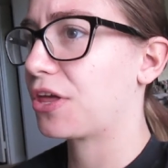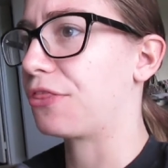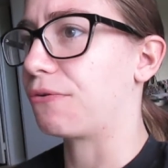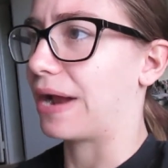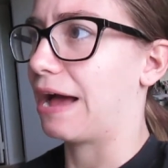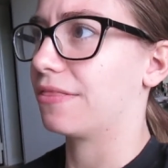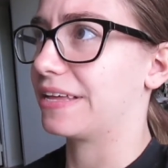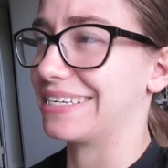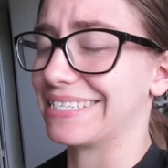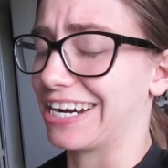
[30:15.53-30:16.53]
throughout
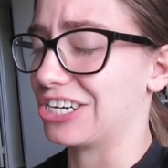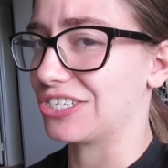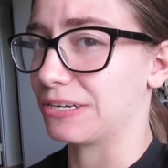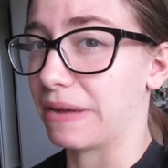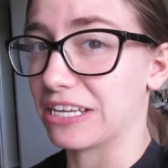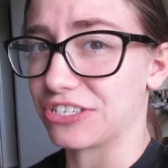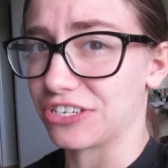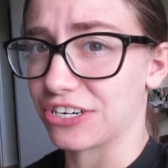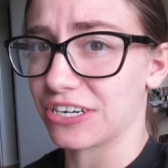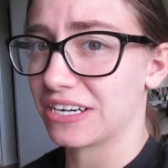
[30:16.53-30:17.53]
the entire
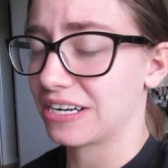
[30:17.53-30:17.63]
semester